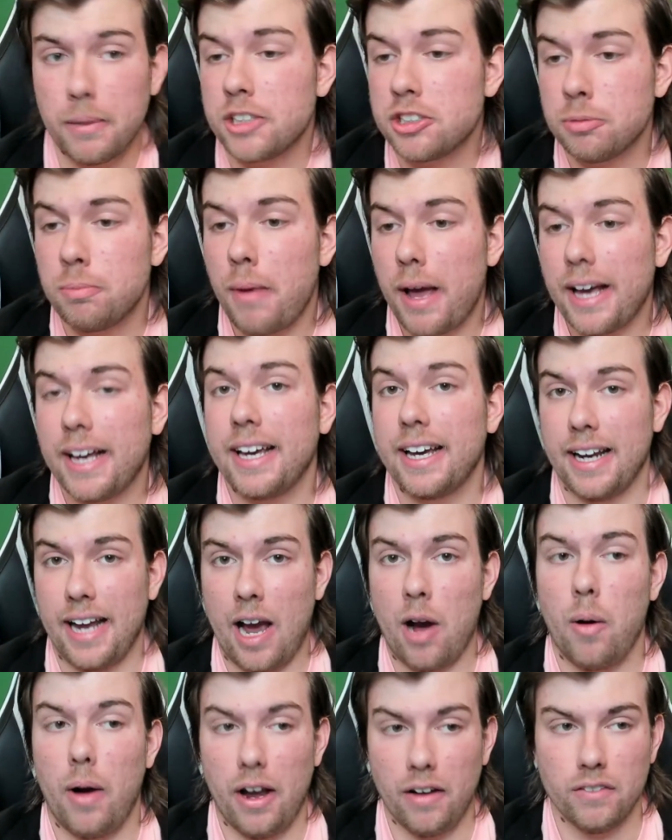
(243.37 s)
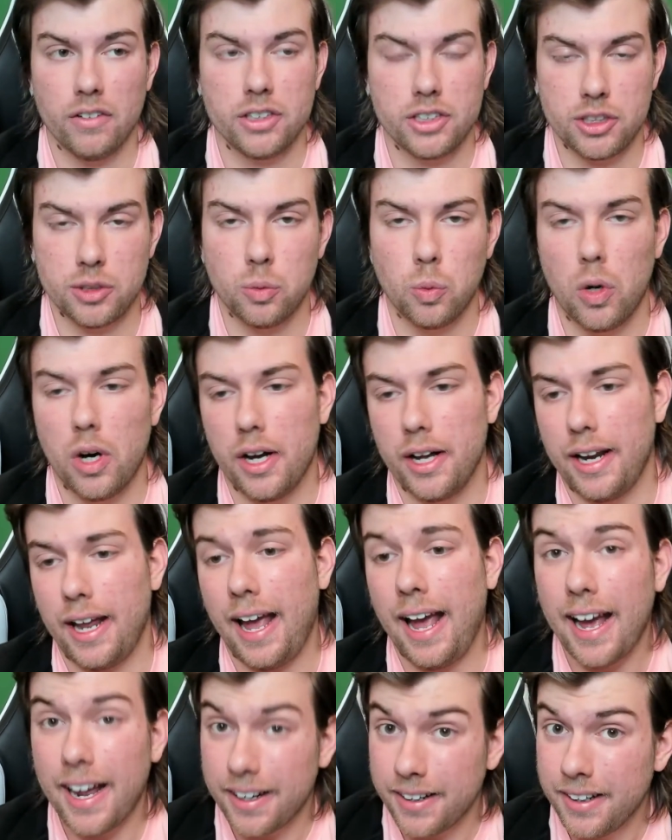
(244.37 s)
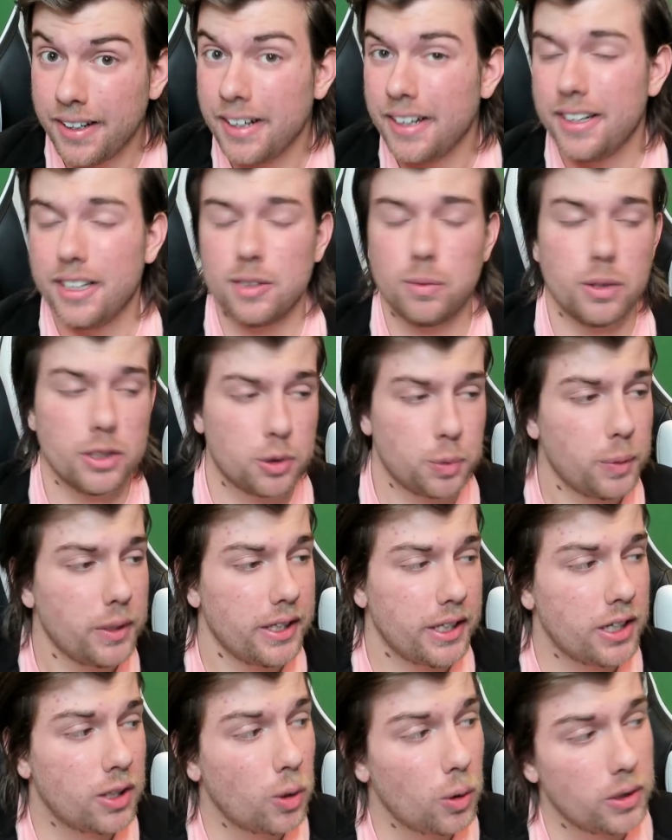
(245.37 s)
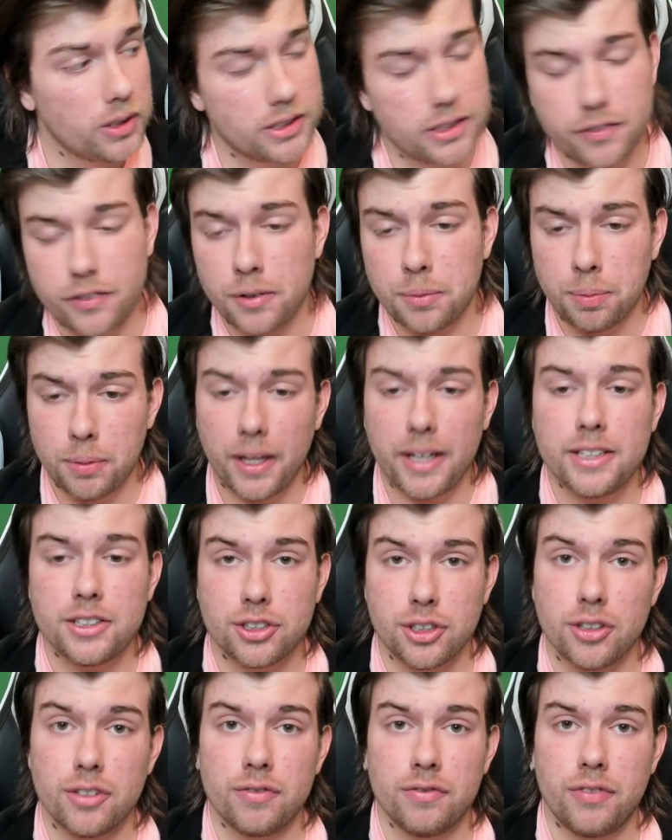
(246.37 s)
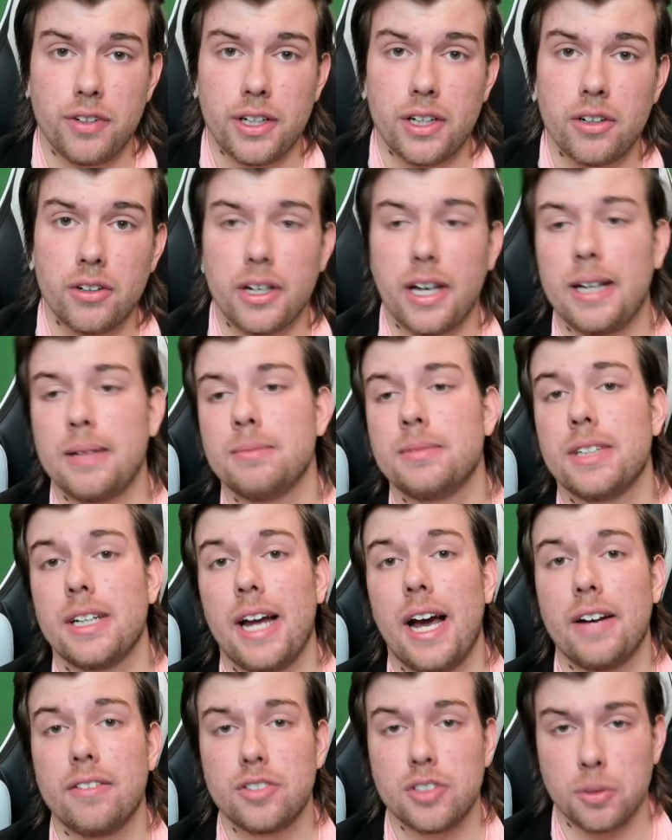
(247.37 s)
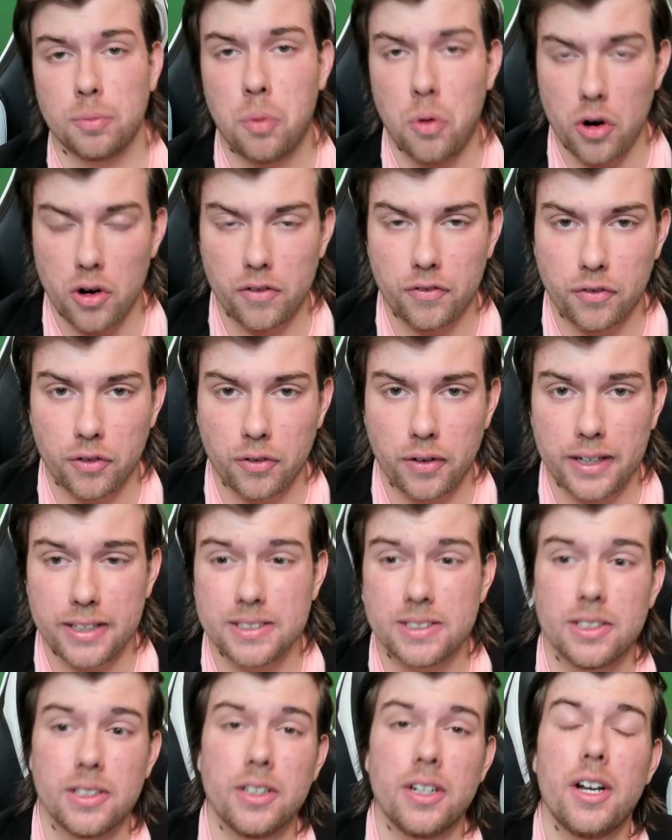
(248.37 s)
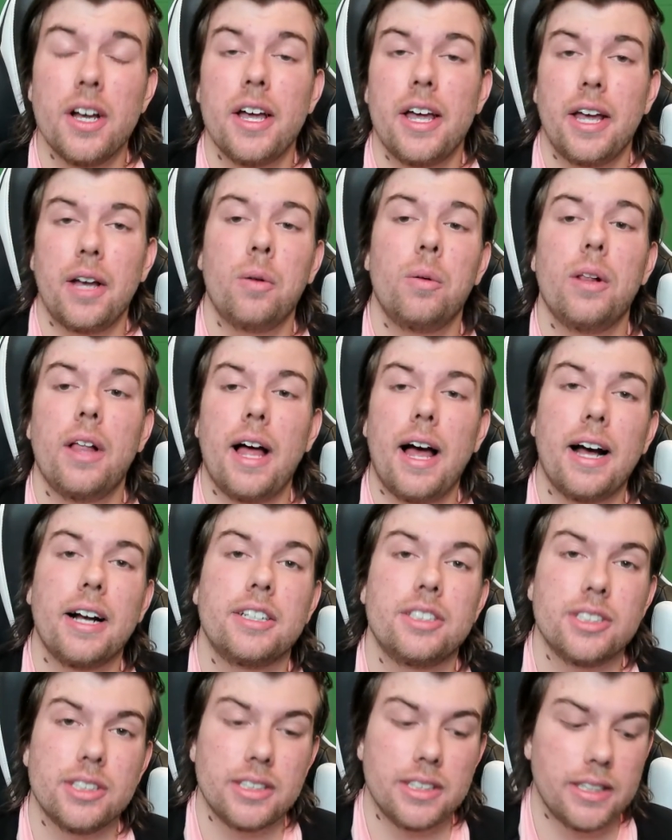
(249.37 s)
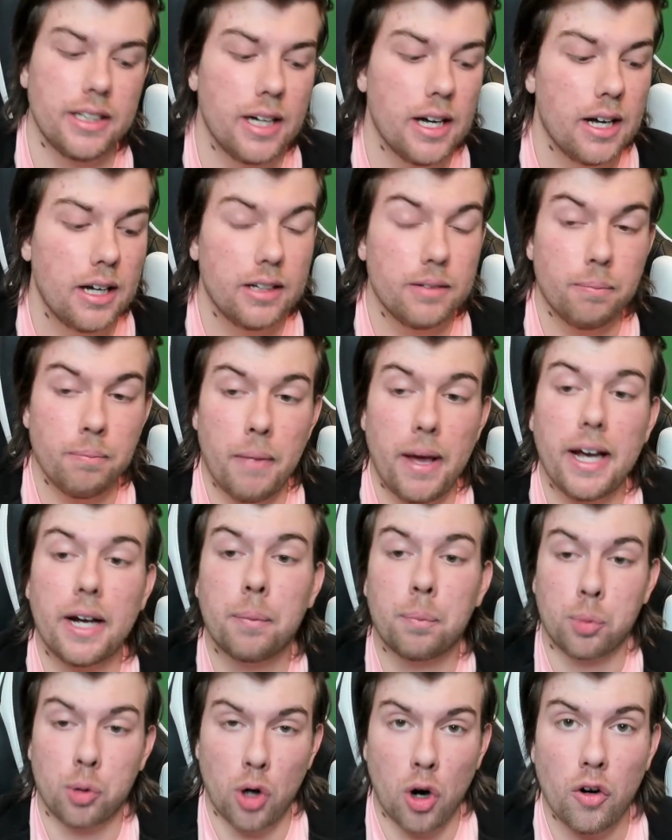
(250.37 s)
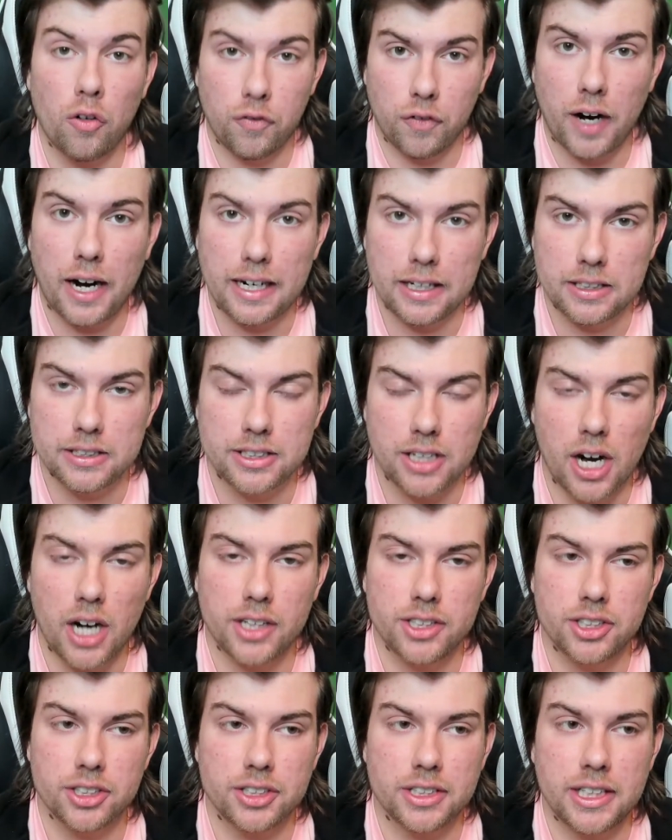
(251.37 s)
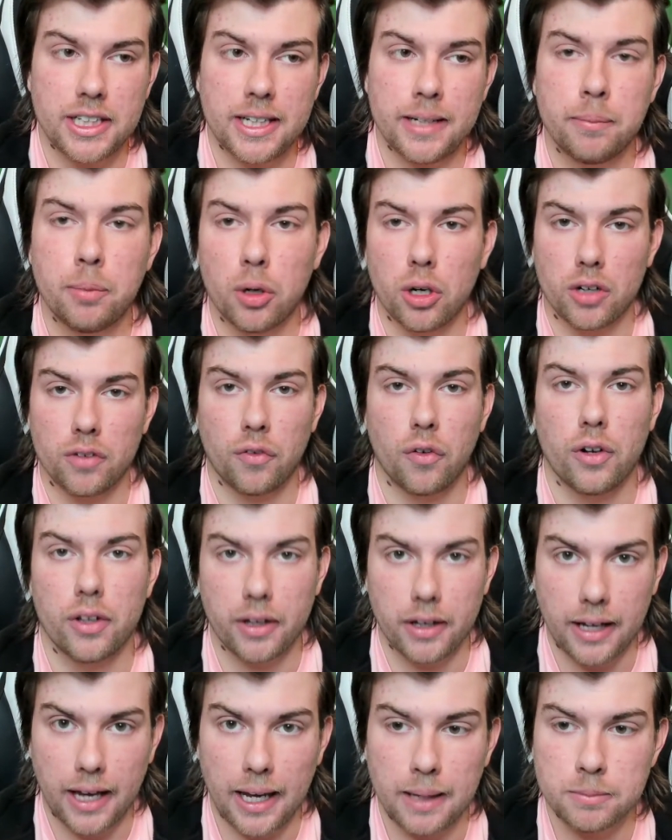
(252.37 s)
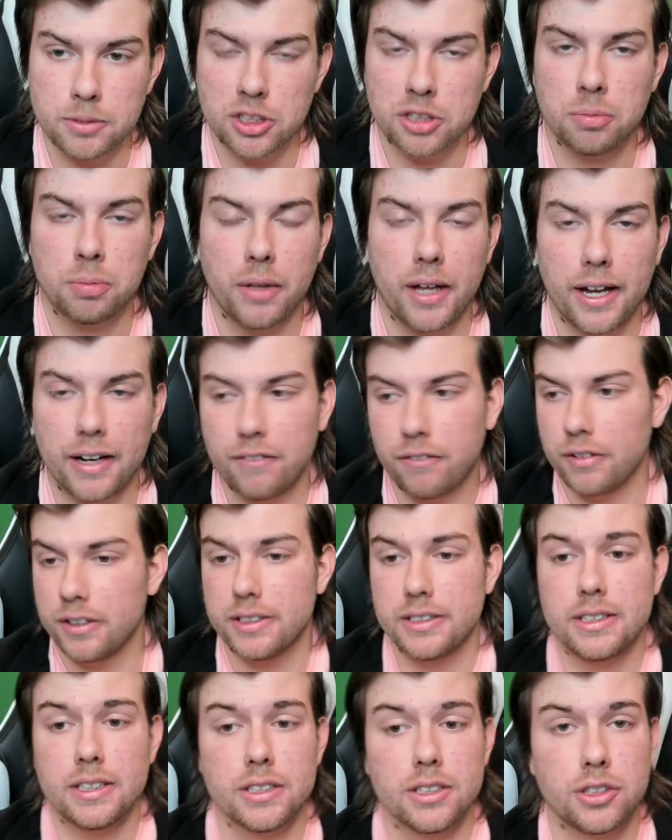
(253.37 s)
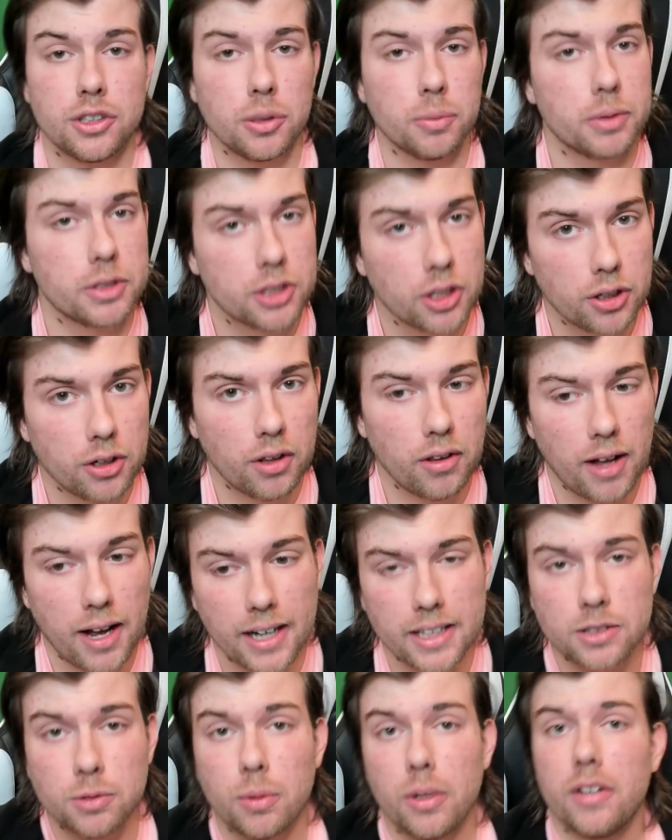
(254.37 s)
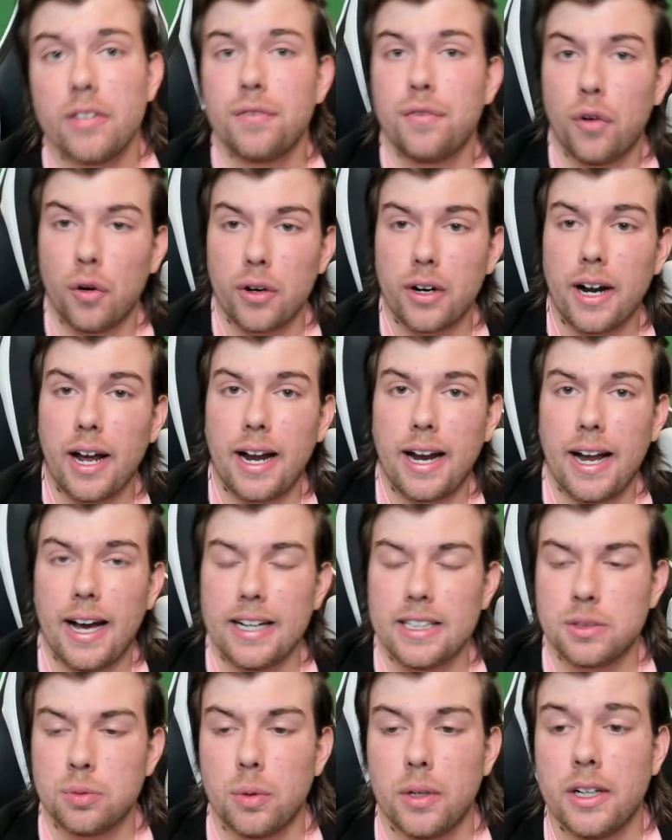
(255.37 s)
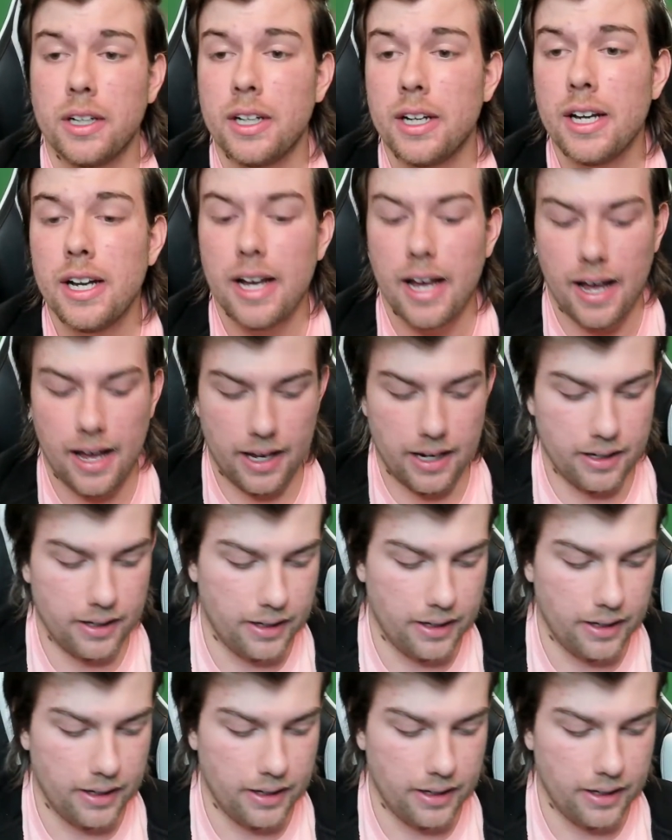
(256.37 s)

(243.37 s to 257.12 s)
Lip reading: make it however you want. And what's really cool is if you play certain video games that have support for Razer, it will actually make profiles on your keyboard for the games you're playing. For instance, Doom Eternal has one, Fortnite has one, and